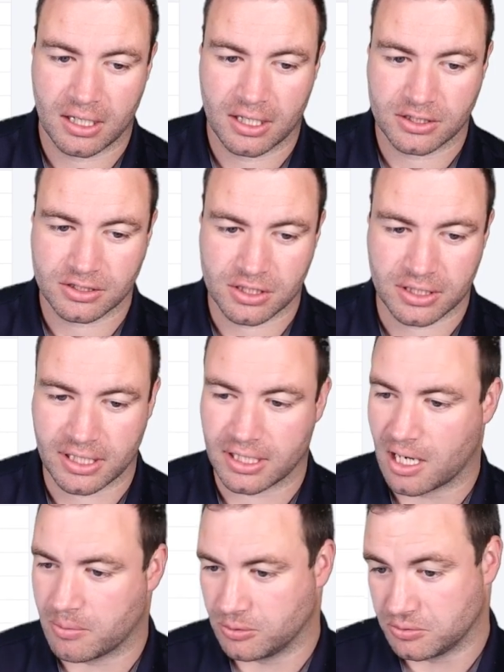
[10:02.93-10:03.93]
it's only a
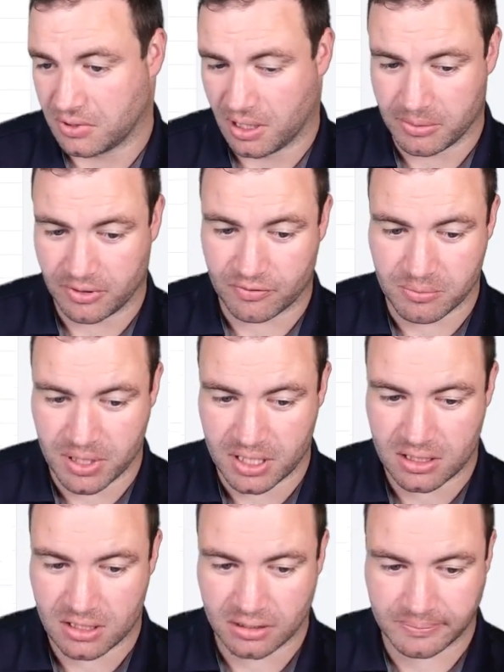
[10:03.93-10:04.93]
couple coming from
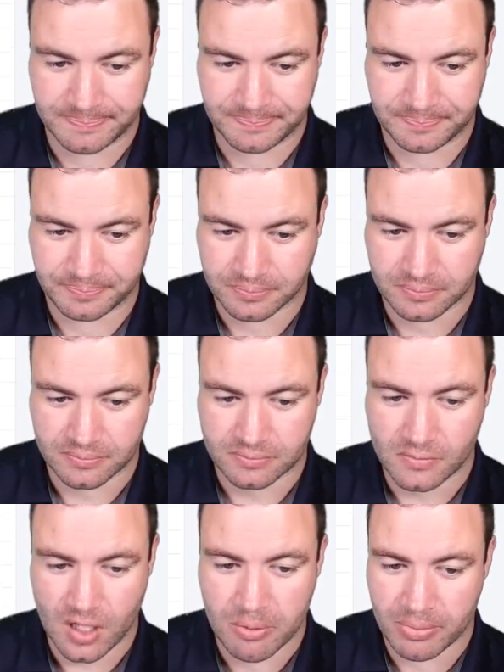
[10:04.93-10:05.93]
India.
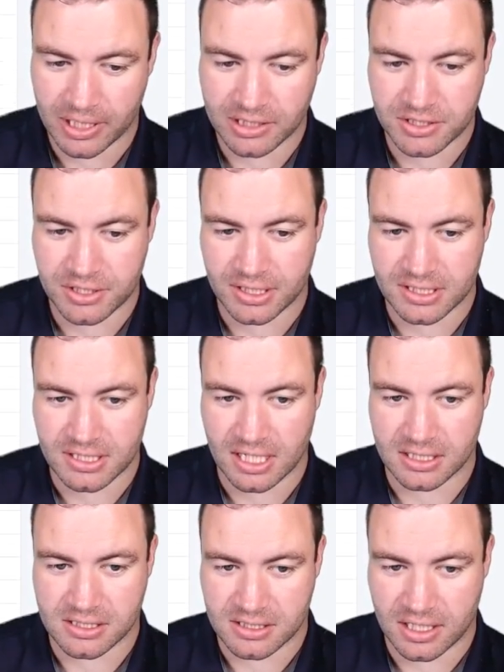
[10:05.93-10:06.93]
But as you can start
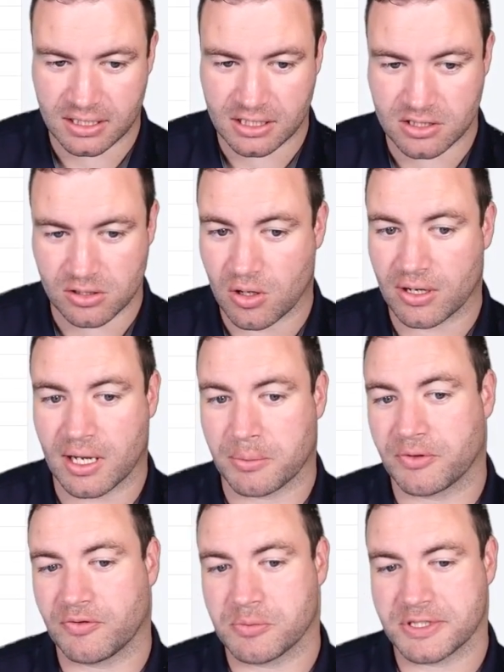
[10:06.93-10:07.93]
to see, there's a lot coming
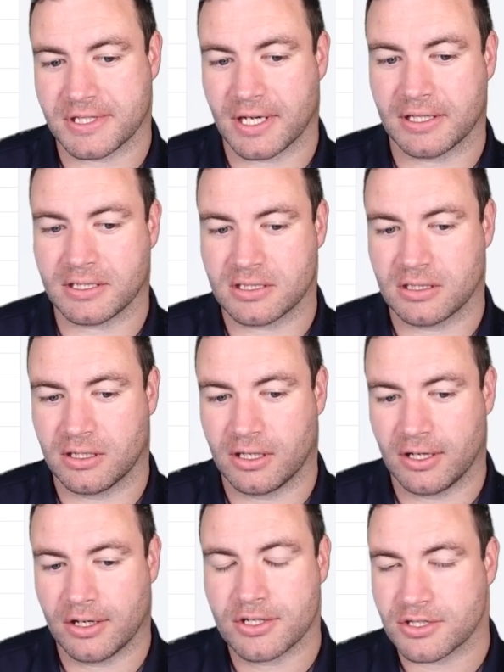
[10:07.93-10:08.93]
from the States.
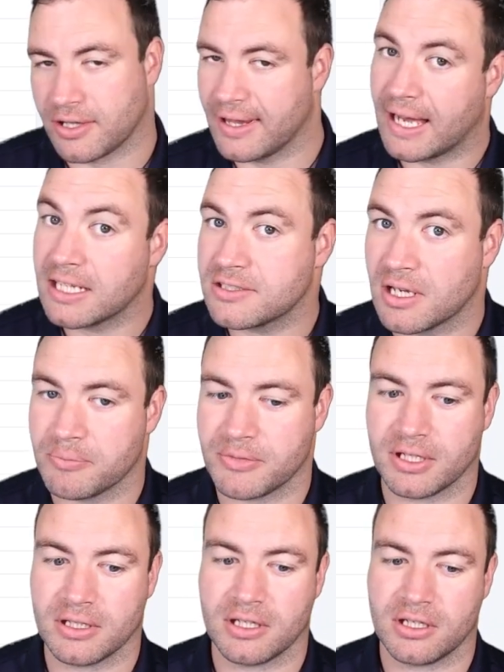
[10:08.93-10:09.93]
So that's something
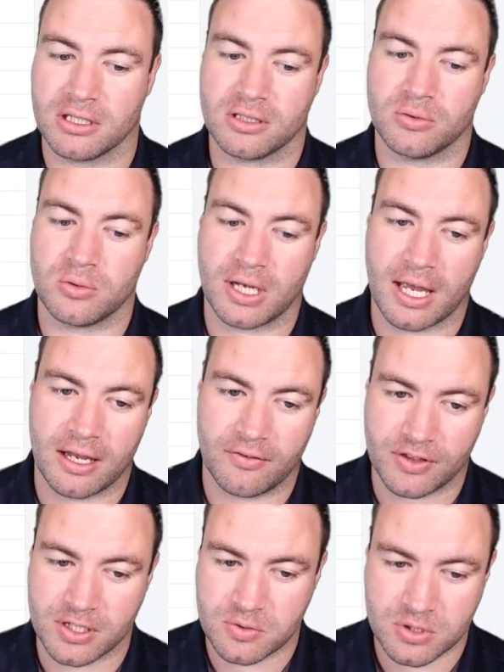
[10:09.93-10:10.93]
that you can look at. If
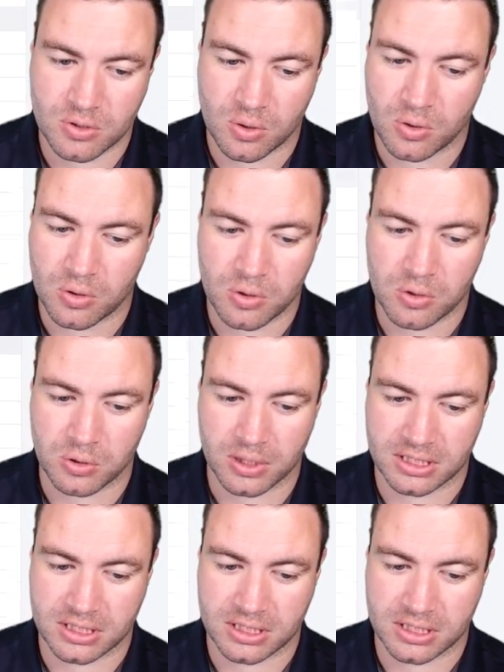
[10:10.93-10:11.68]
this was all, let's